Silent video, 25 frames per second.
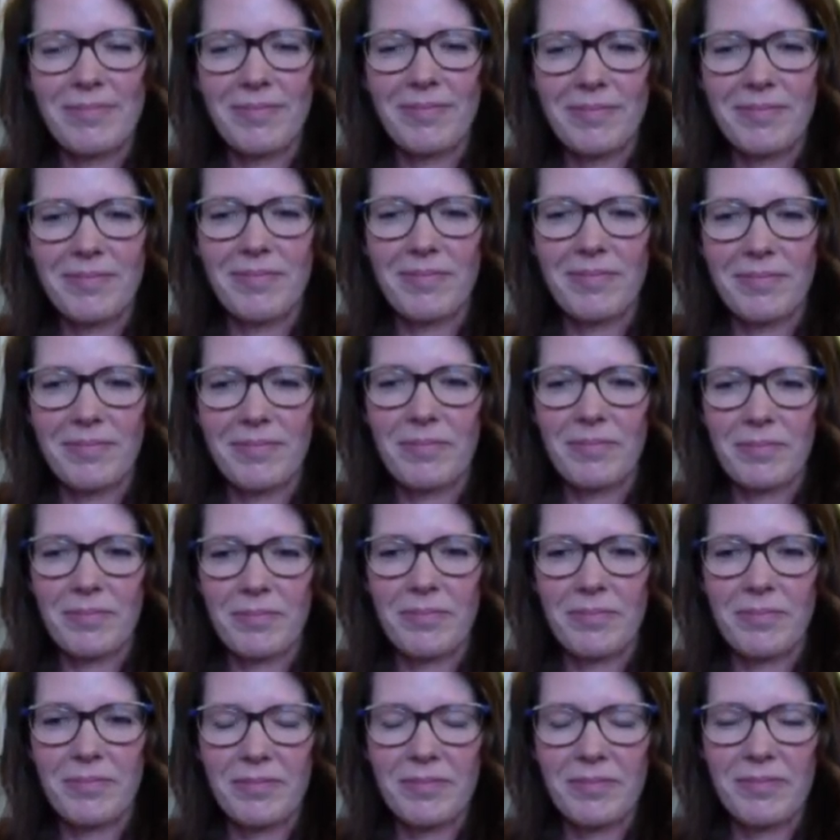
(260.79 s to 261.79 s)

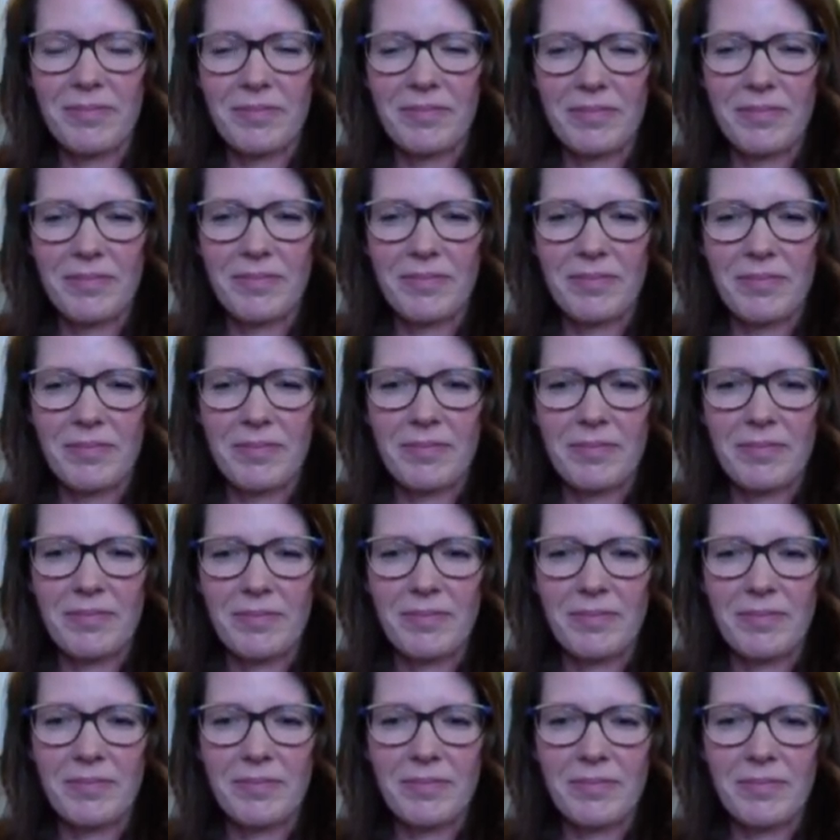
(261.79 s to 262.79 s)

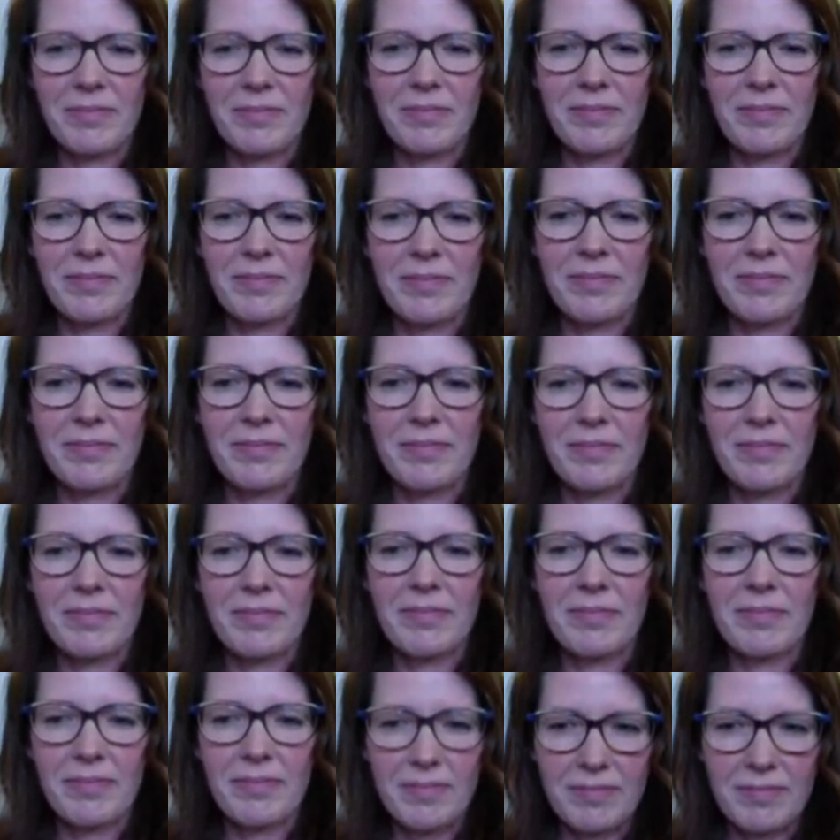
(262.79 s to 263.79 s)

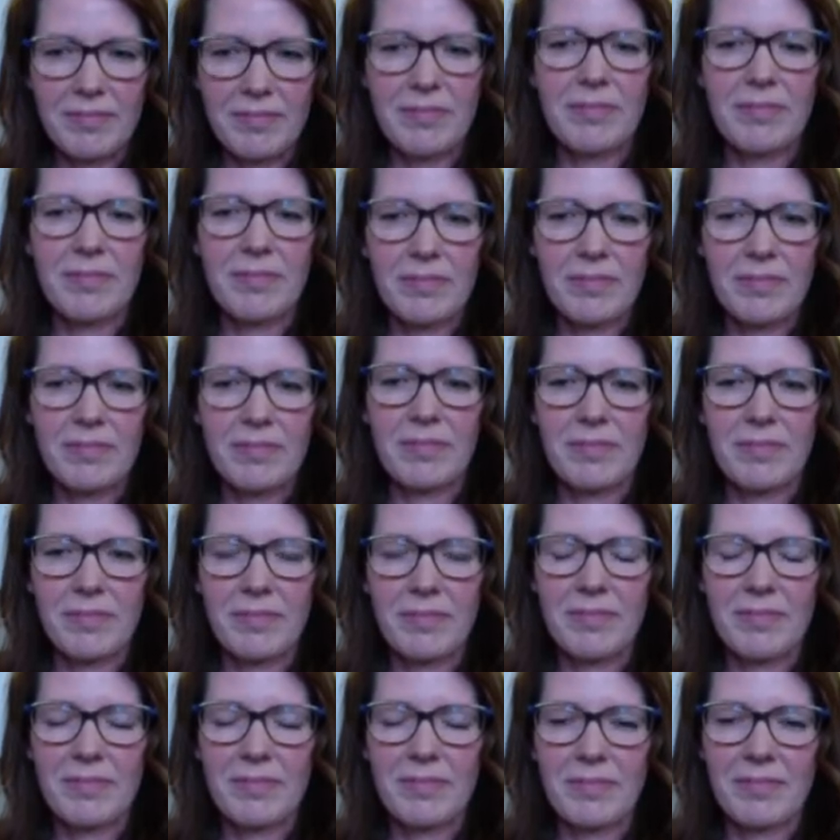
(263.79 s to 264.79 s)

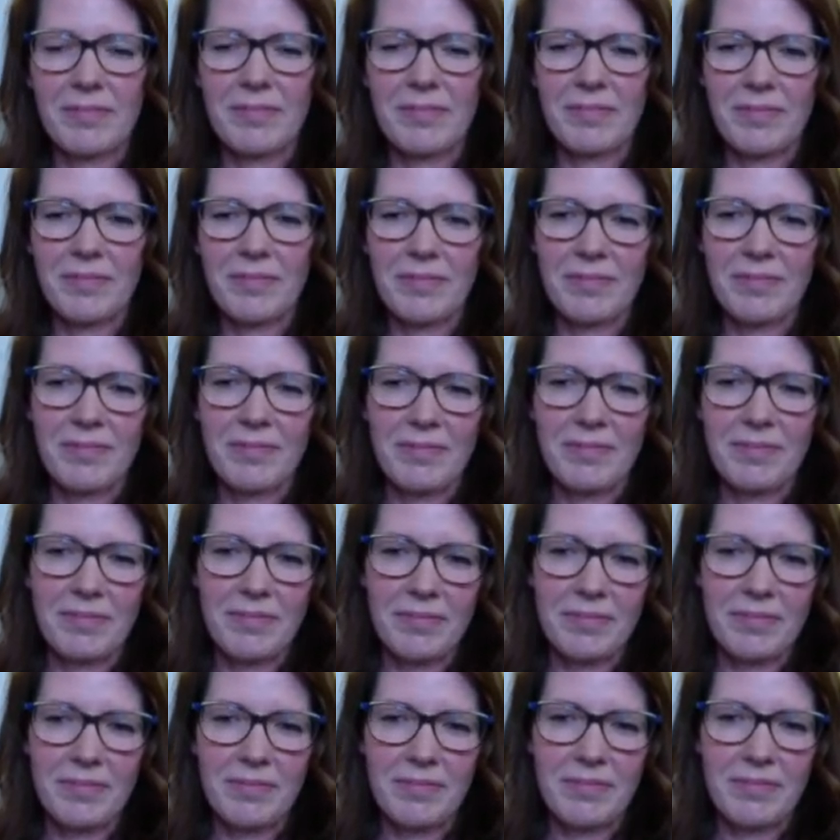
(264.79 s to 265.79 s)

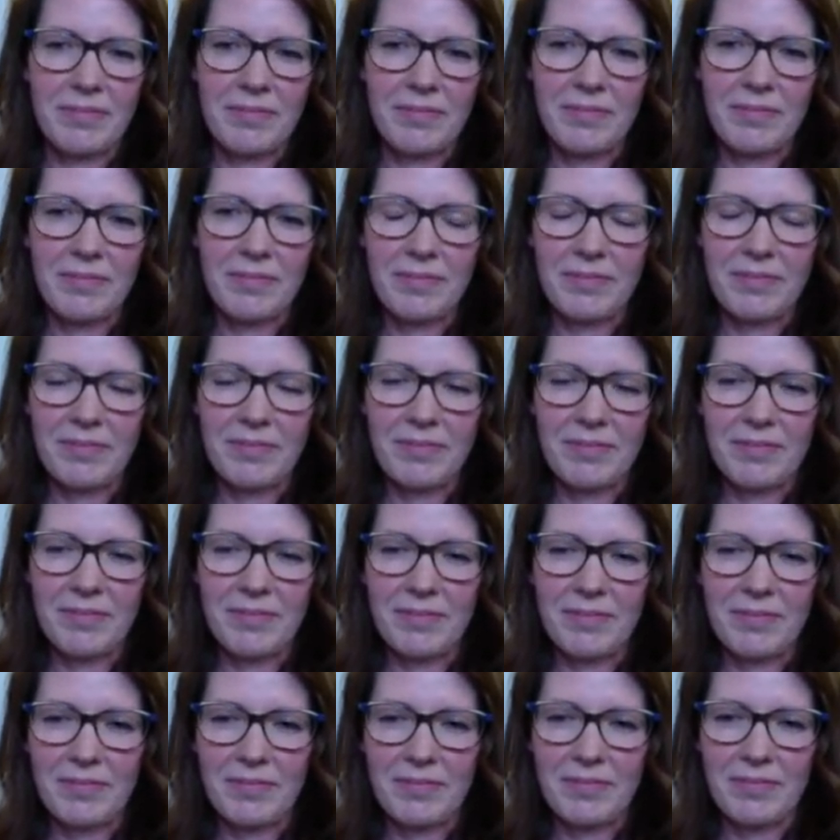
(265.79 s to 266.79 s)

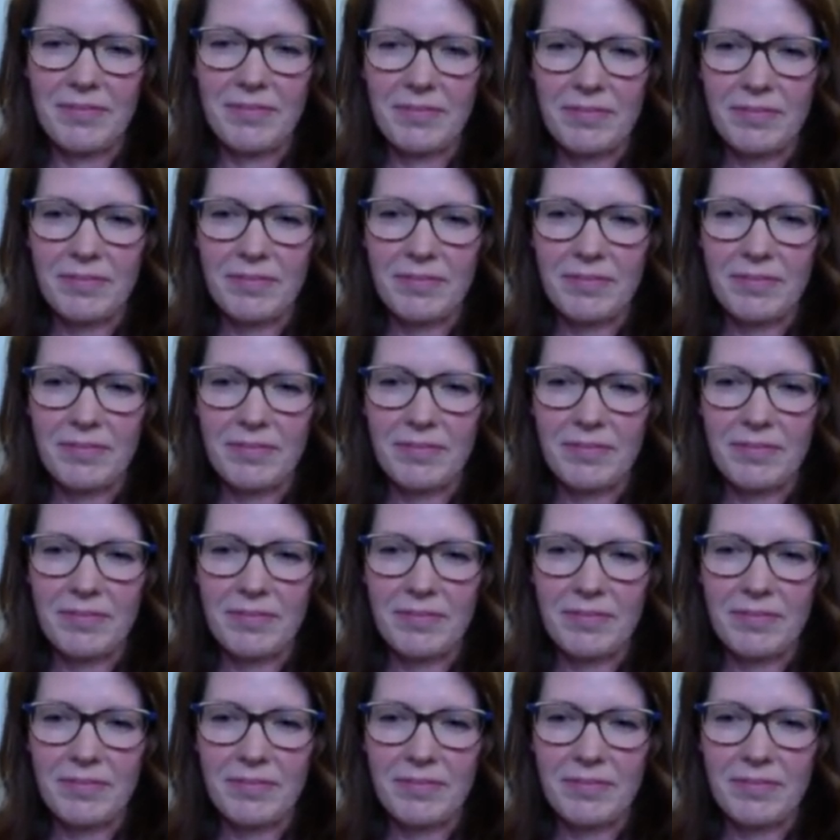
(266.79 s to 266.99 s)
(silent)